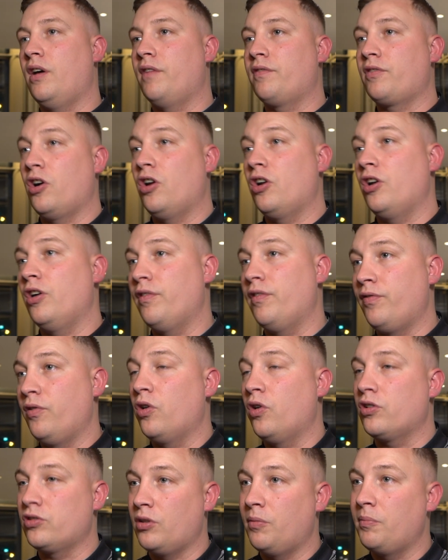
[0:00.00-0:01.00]
I've got to
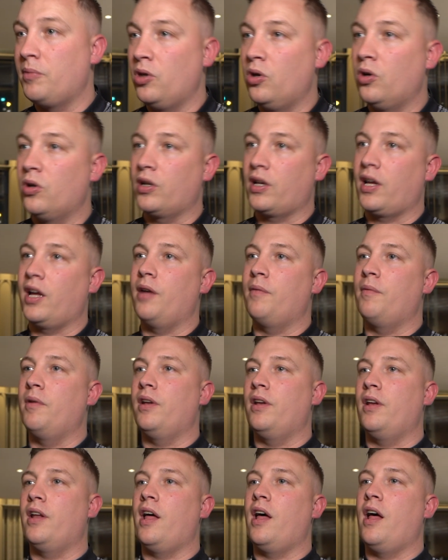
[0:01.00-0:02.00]
focus on my own game,
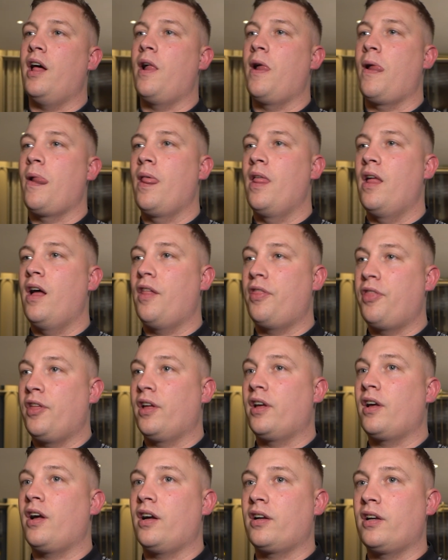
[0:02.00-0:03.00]
and I
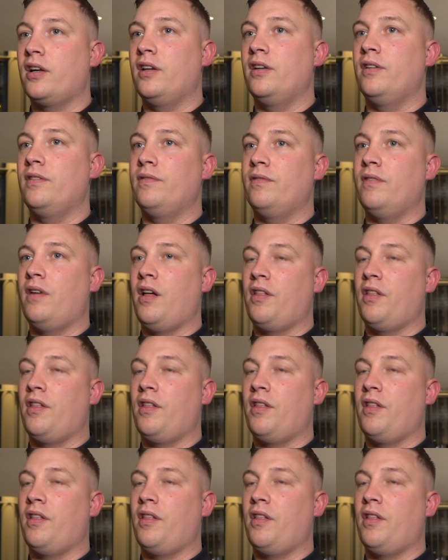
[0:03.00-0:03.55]
think I can